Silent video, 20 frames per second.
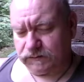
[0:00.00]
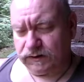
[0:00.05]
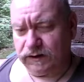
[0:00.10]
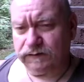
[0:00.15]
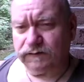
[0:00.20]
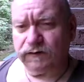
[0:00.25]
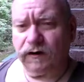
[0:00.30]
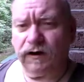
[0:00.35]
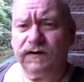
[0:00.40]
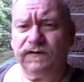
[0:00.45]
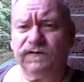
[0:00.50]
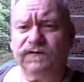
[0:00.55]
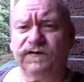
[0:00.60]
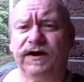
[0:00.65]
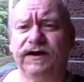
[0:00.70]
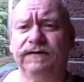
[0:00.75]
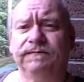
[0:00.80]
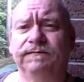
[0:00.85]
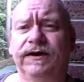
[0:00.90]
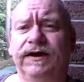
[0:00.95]
it's hard to
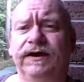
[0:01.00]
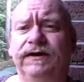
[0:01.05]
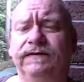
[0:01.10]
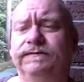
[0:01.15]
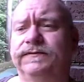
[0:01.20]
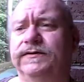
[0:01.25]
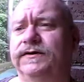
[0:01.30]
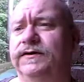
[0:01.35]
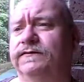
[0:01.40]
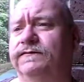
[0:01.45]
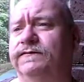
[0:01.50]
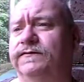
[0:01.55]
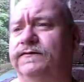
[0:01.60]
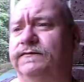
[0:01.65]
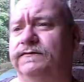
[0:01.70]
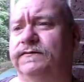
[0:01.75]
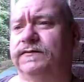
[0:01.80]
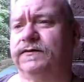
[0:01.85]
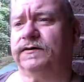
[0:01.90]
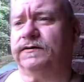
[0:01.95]
find bait. You